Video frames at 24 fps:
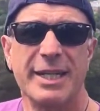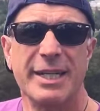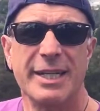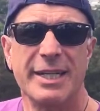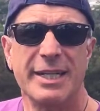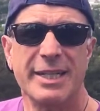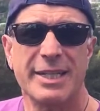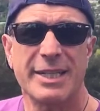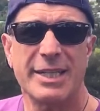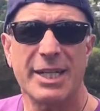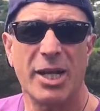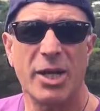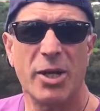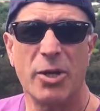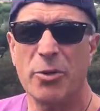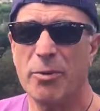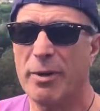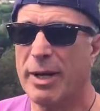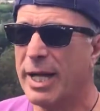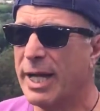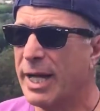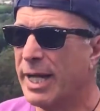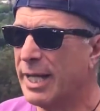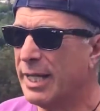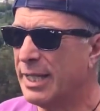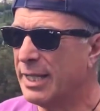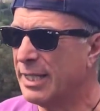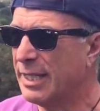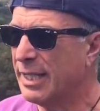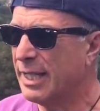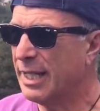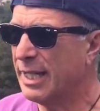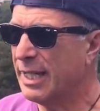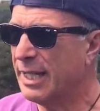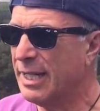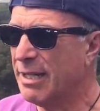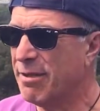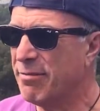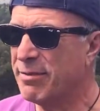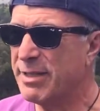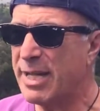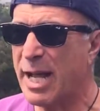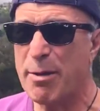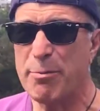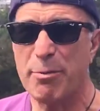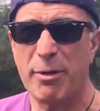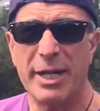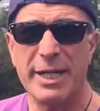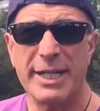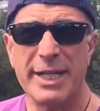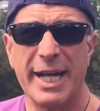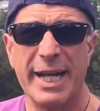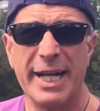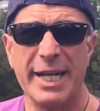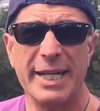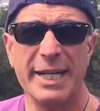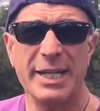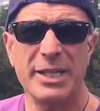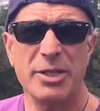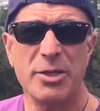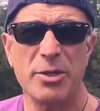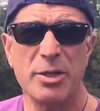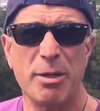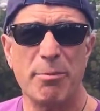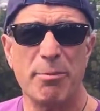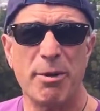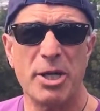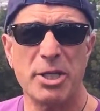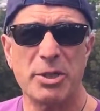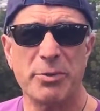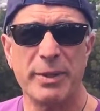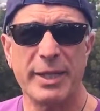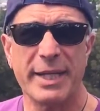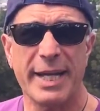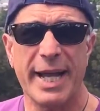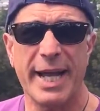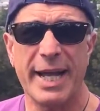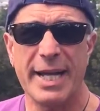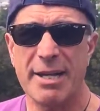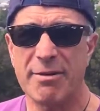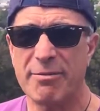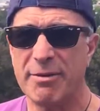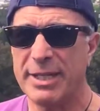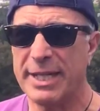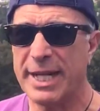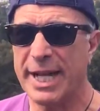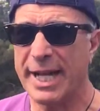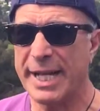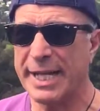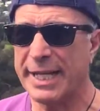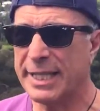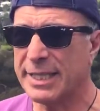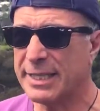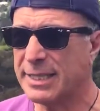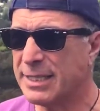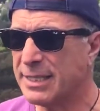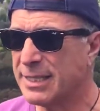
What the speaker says: So live day by day and do the most we can every day.